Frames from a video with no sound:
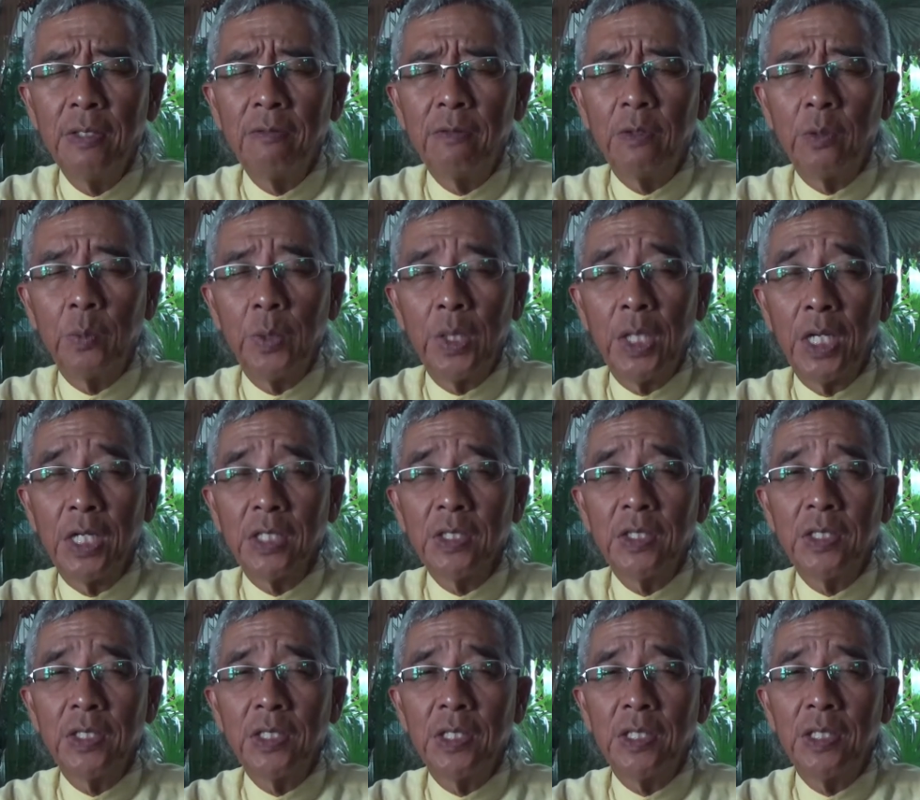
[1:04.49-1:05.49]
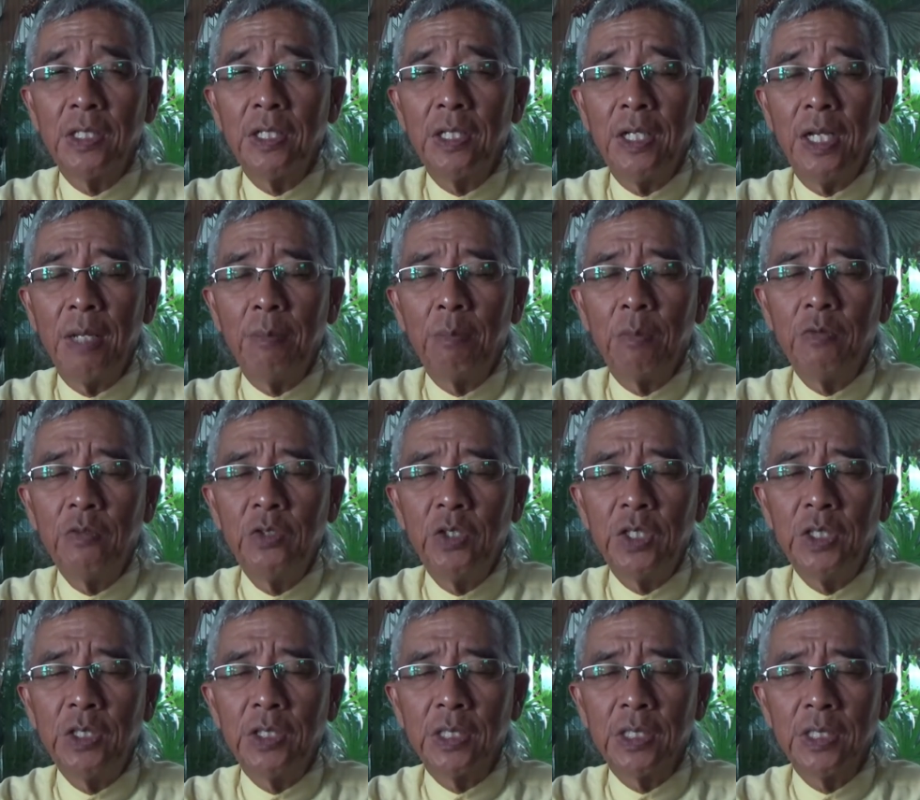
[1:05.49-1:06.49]
for we ask this in the name of
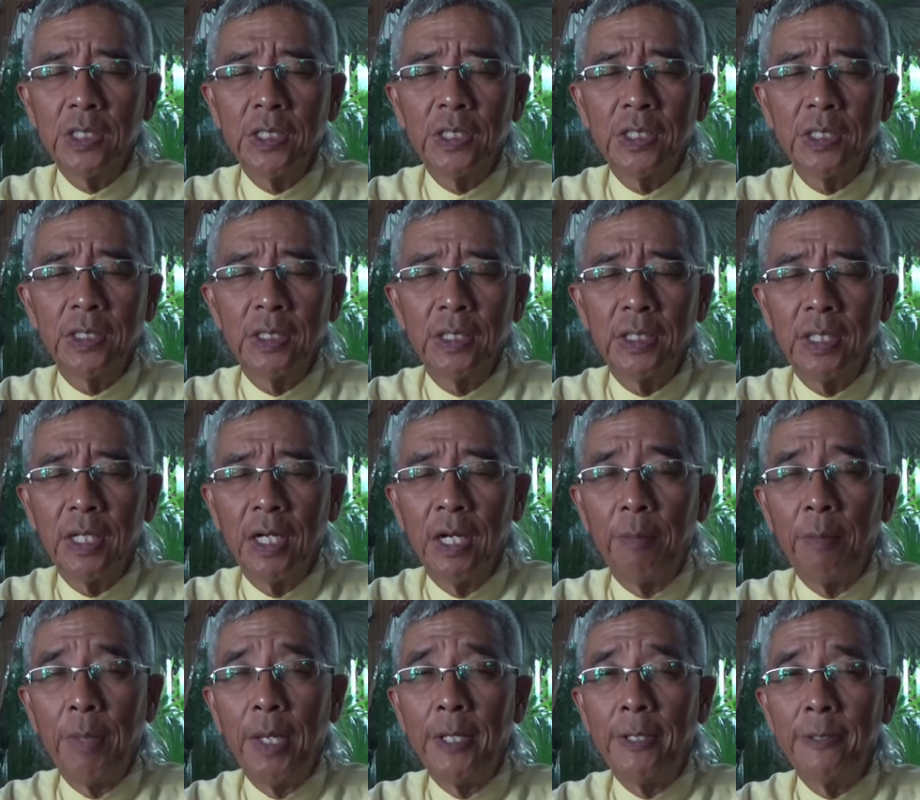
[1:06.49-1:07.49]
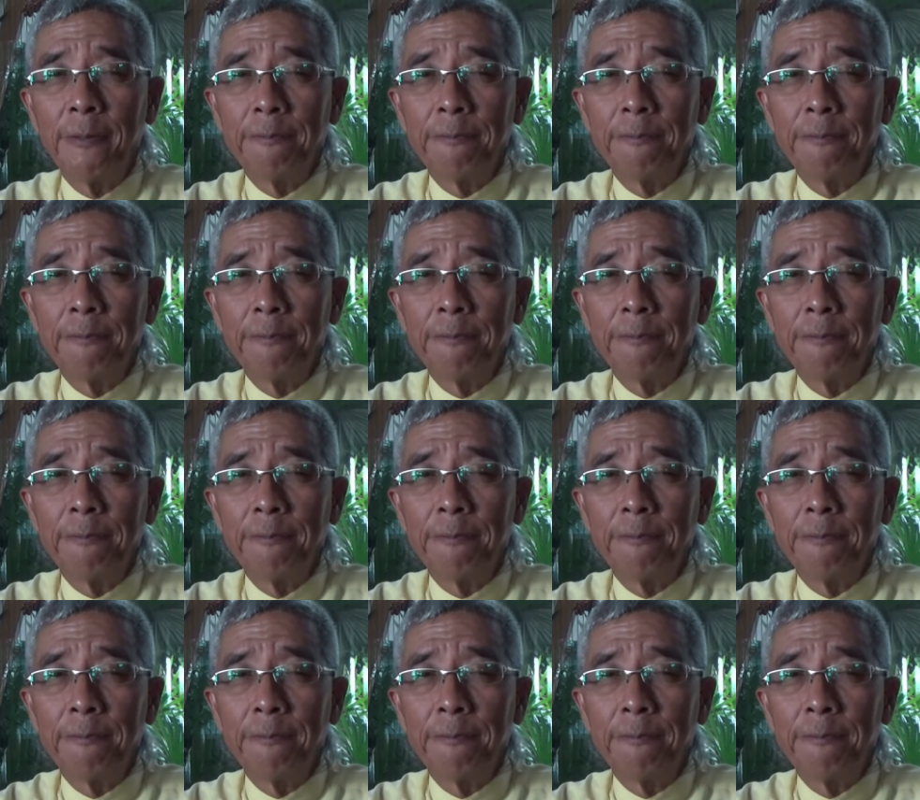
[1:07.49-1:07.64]
Jesus. Amen.